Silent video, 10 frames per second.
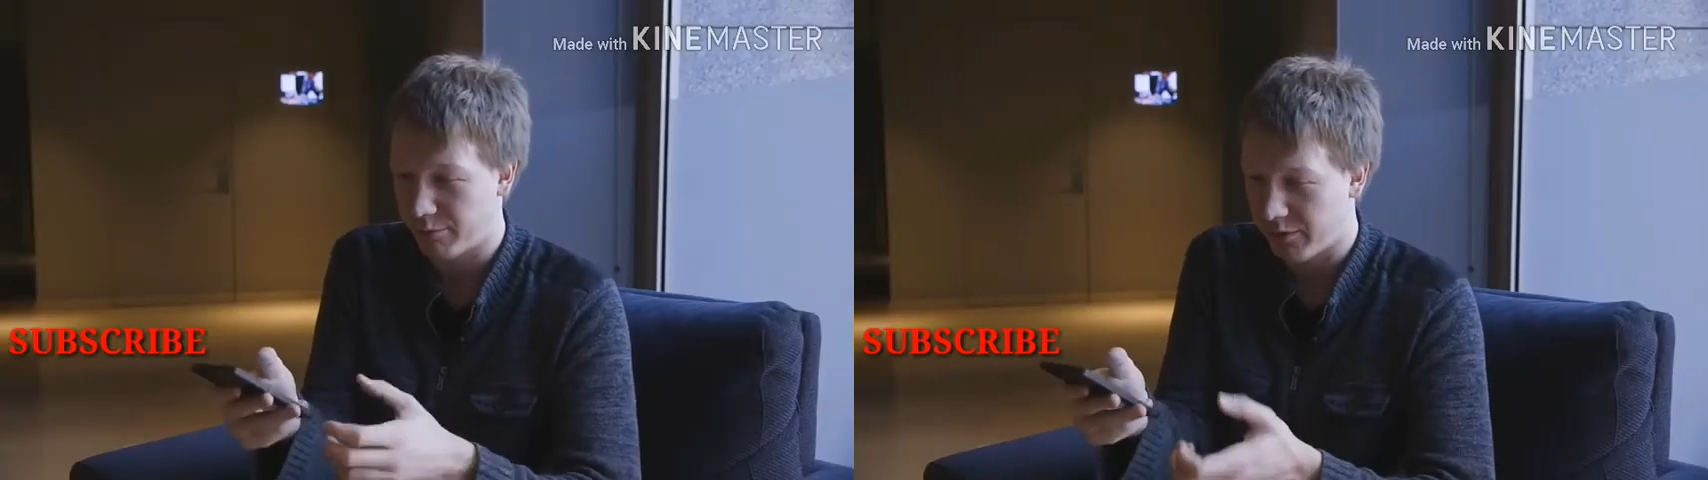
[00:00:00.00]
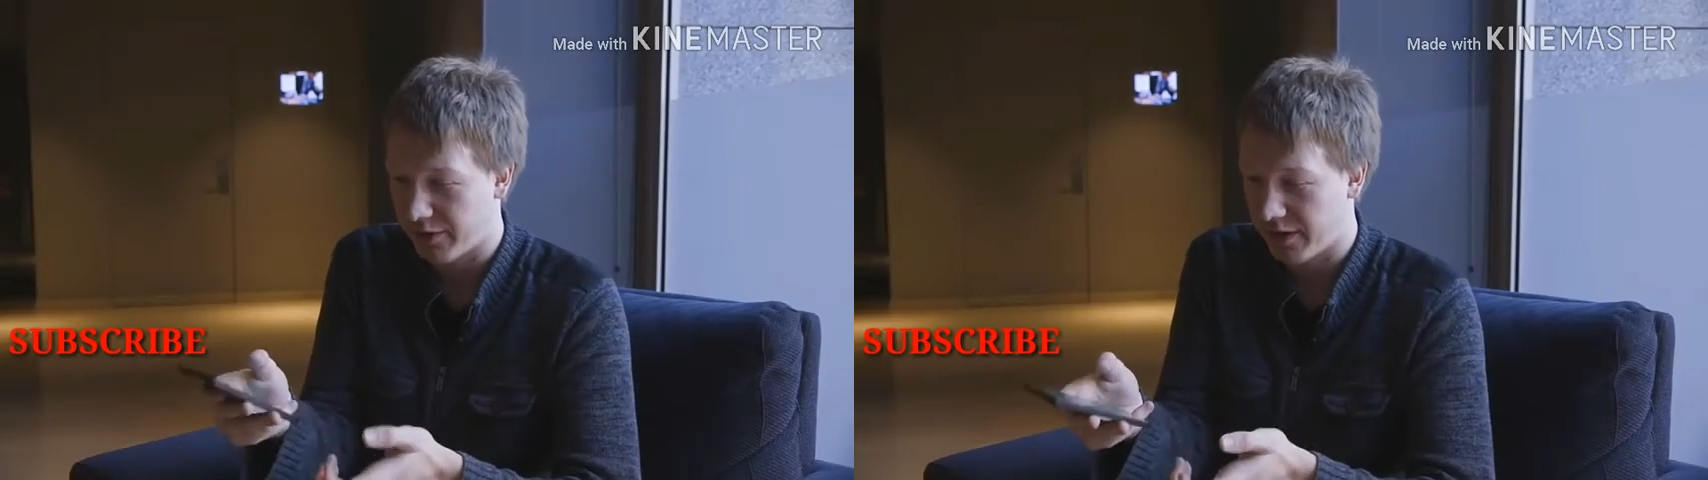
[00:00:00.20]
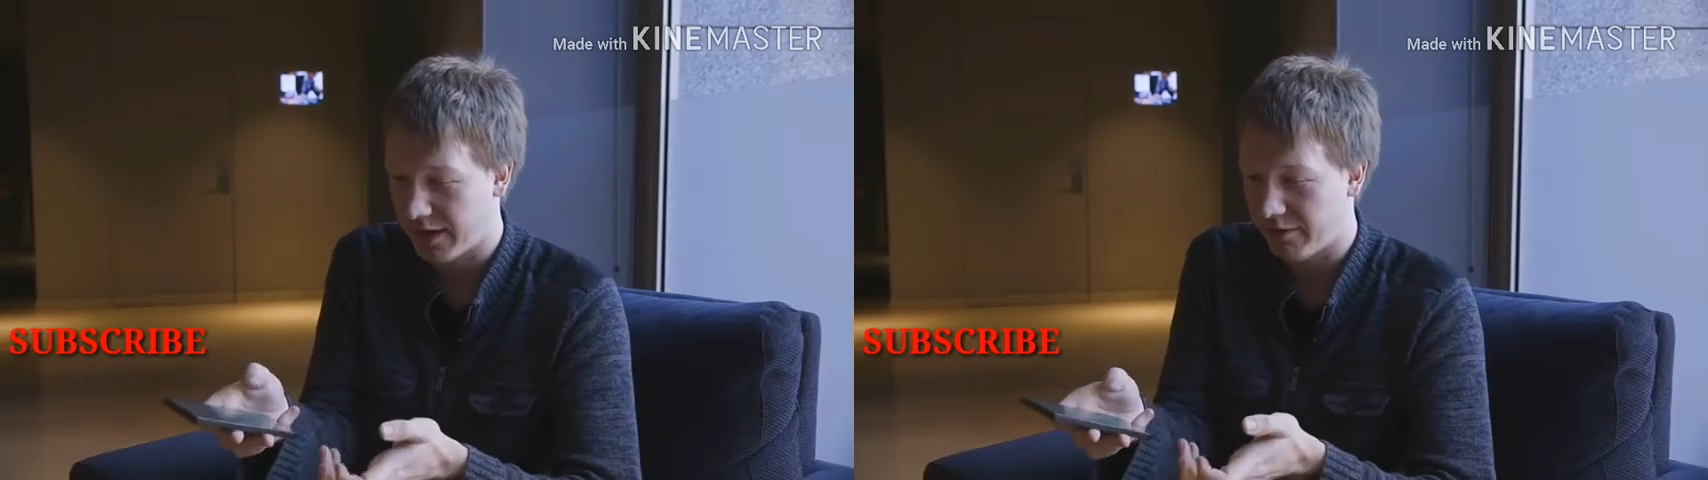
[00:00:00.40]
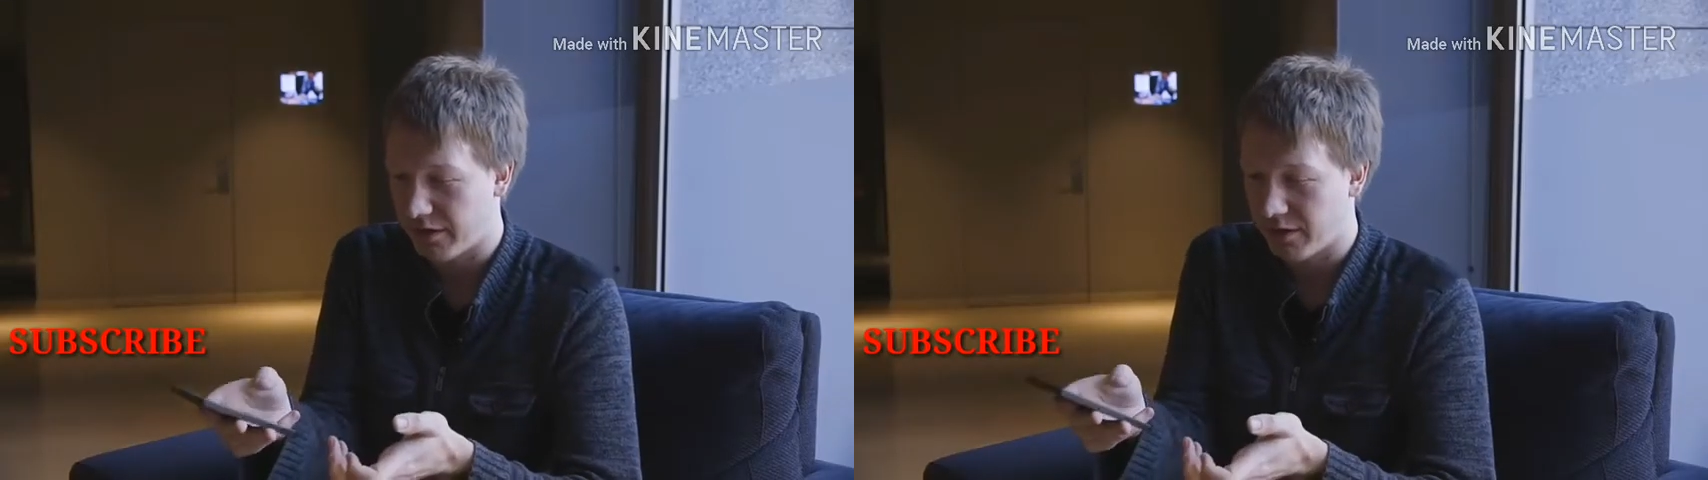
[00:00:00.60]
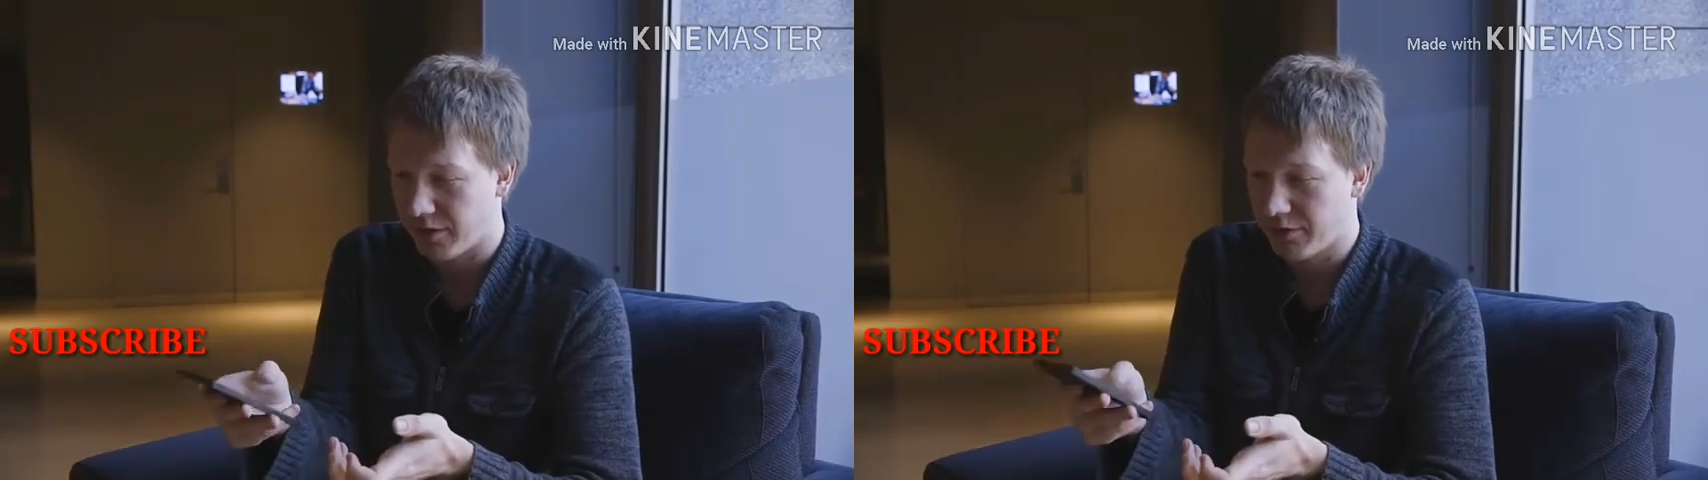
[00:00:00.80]
prefer to have it
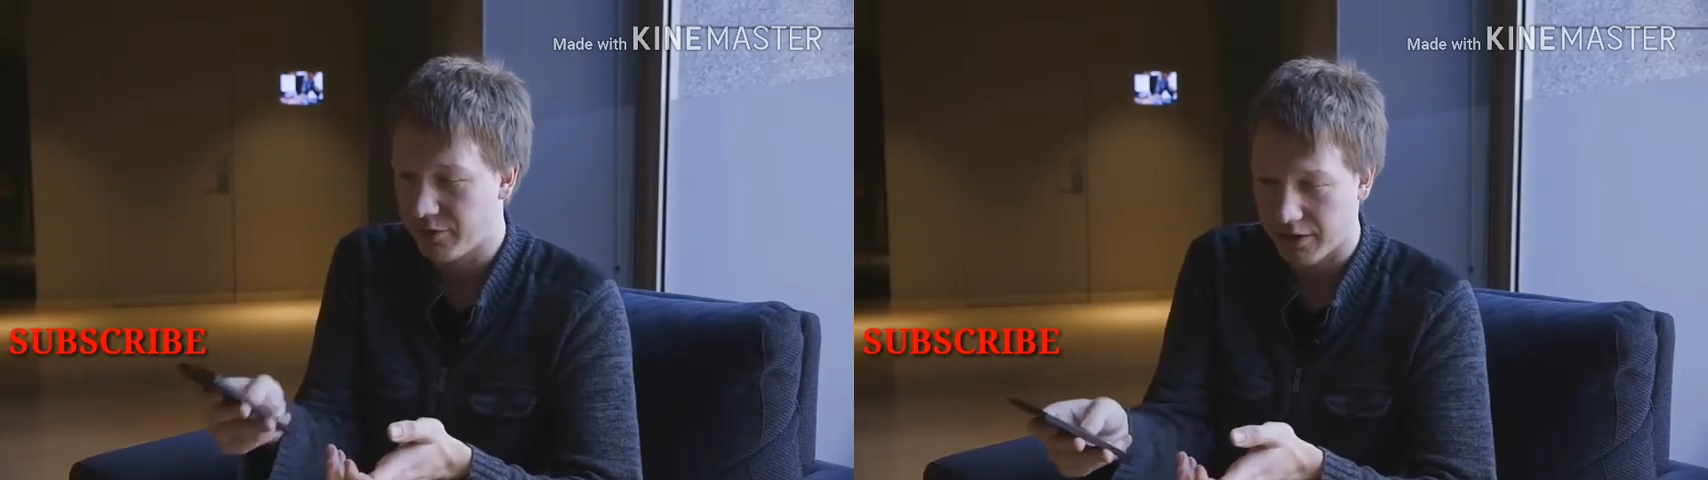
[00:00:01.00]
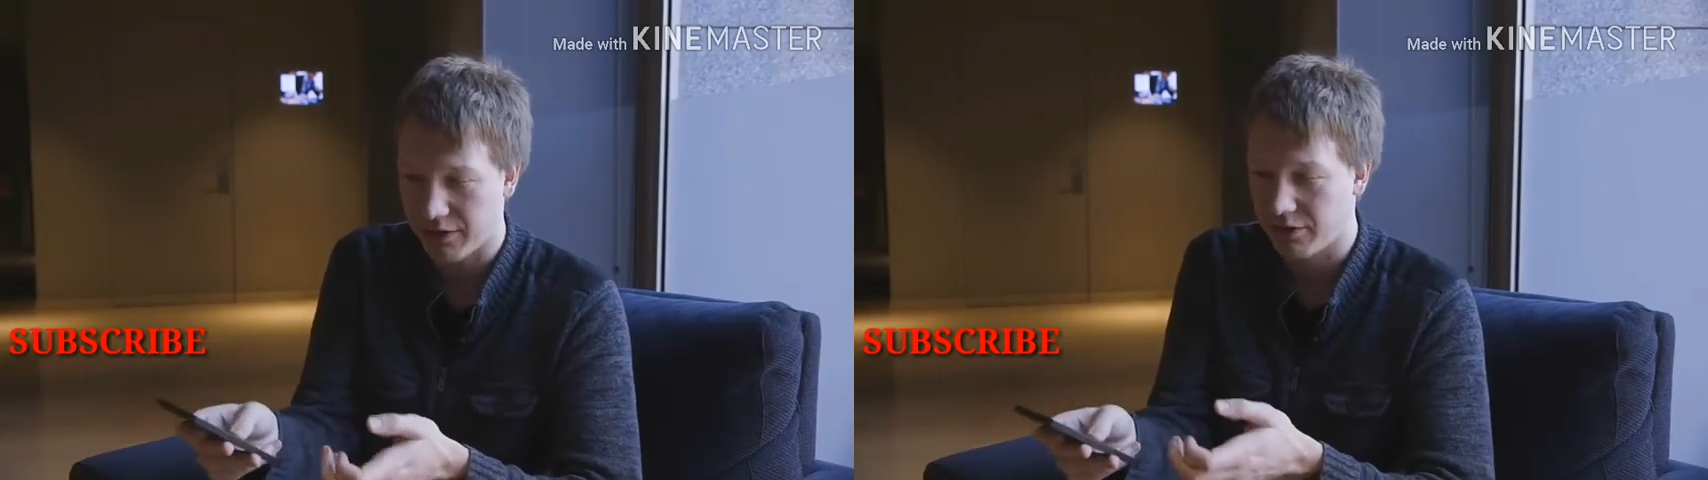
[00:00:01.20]
on the front.